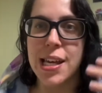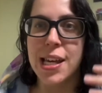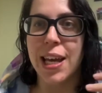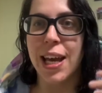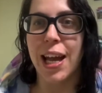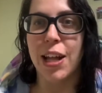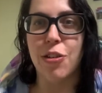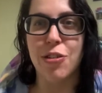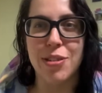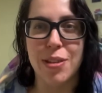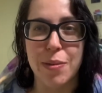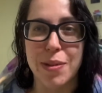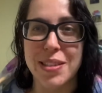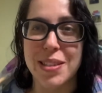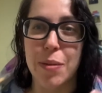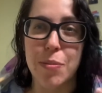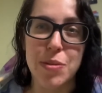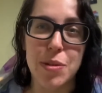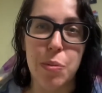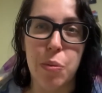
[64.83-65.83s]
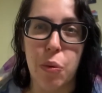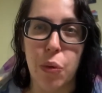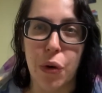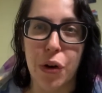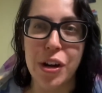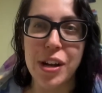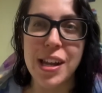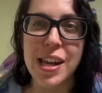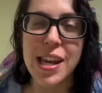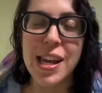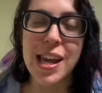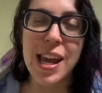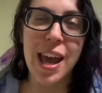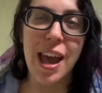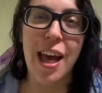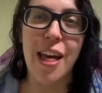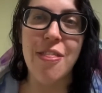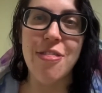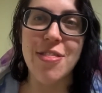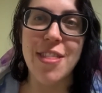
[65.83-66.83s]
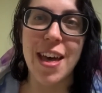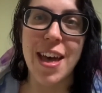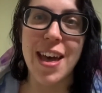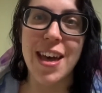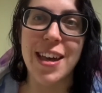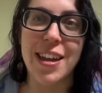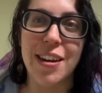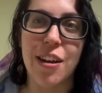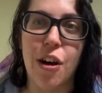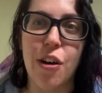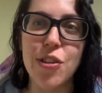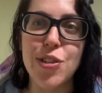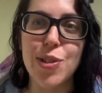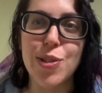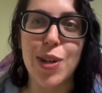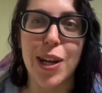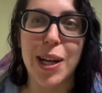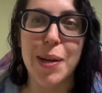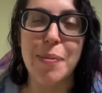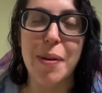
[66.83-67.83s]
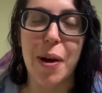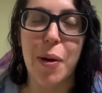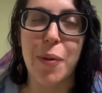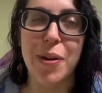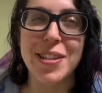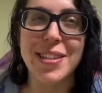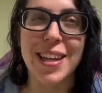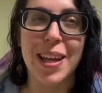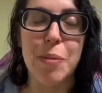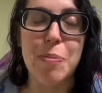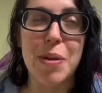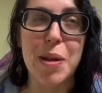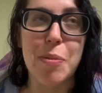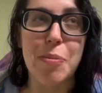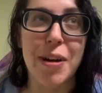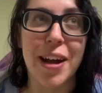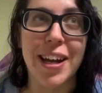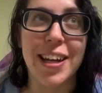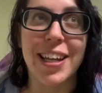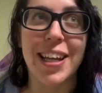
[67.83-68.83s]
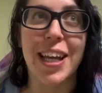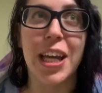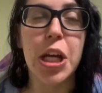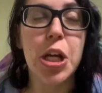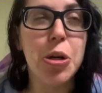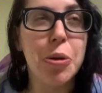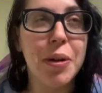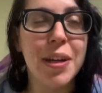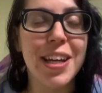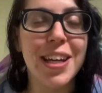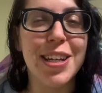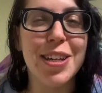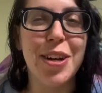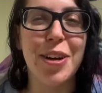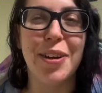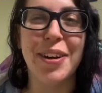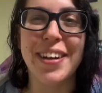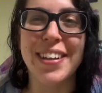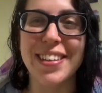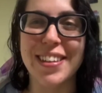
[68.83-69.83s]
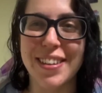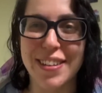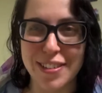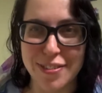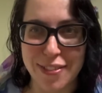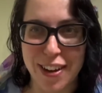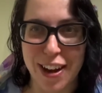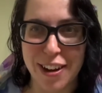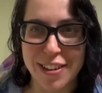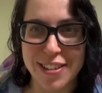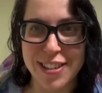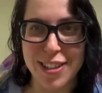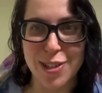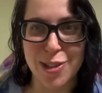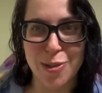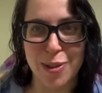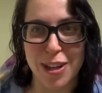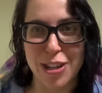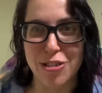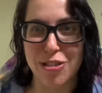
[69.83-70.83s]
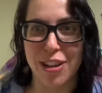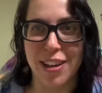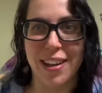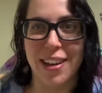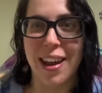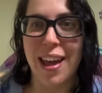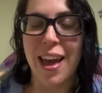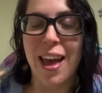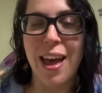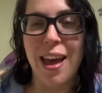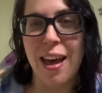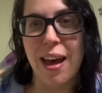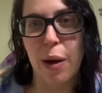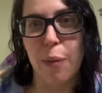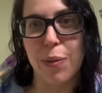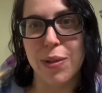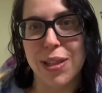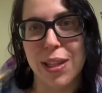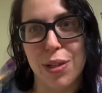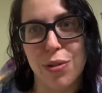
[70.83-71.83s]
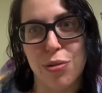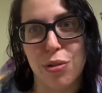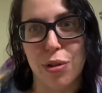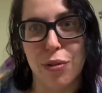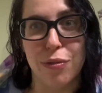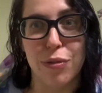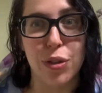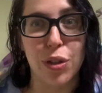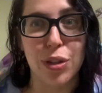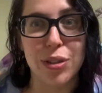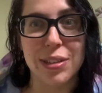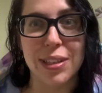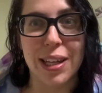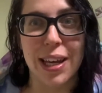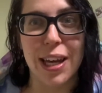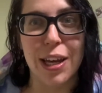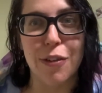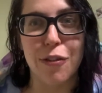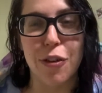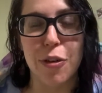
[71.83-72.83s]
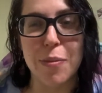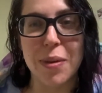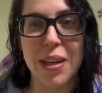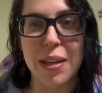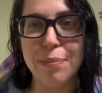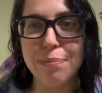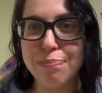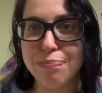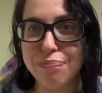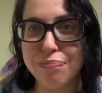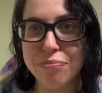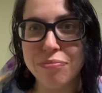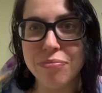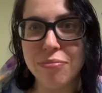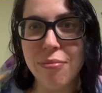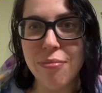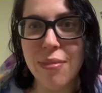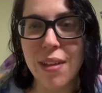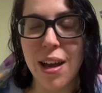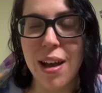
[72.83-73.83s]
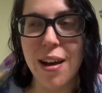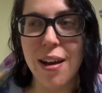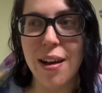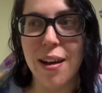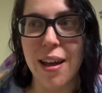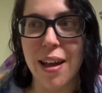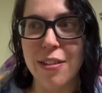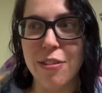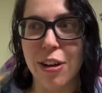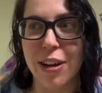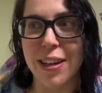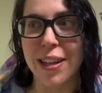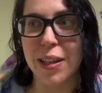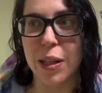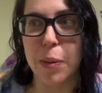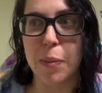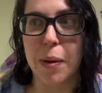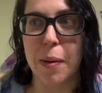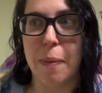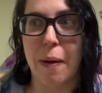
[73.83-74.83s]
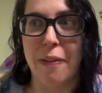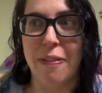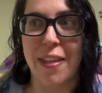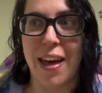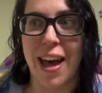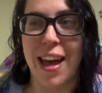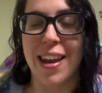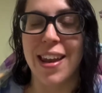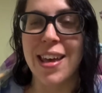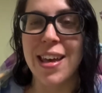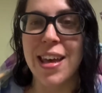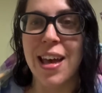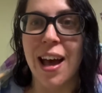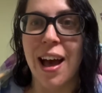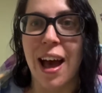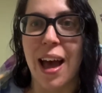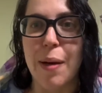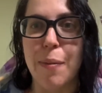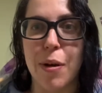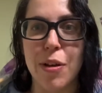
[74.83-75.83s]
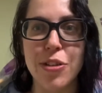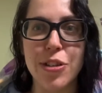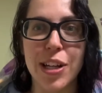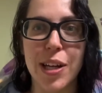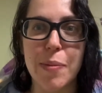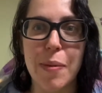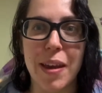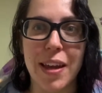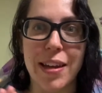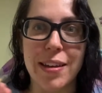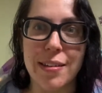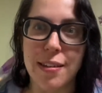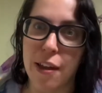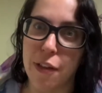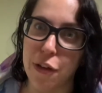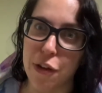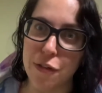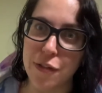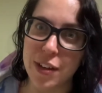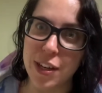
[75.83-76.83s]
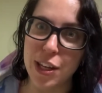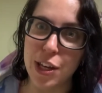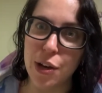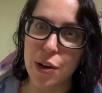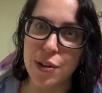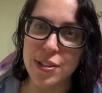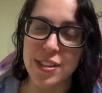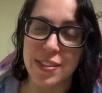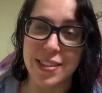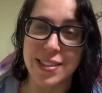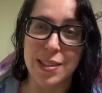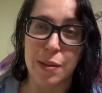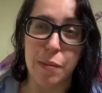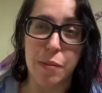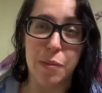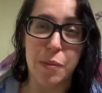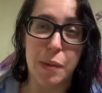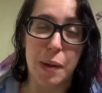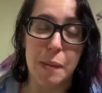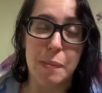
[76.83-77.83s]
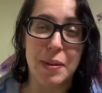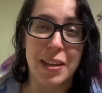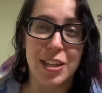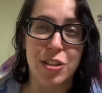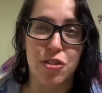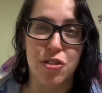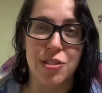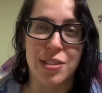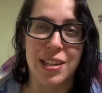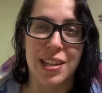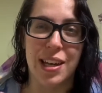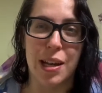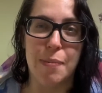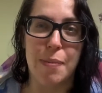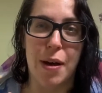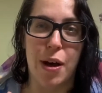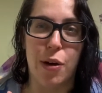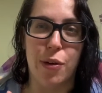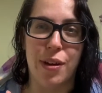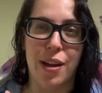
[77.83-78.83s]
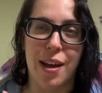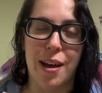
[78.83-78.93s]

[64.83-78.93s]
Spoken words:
and just like some support, and then also talk about what it's like being pregnant in Korea during this virus situation and what that sort of looked like for me. And talking a little bit about that, I'm also going to make another video because I think some of you might be interested about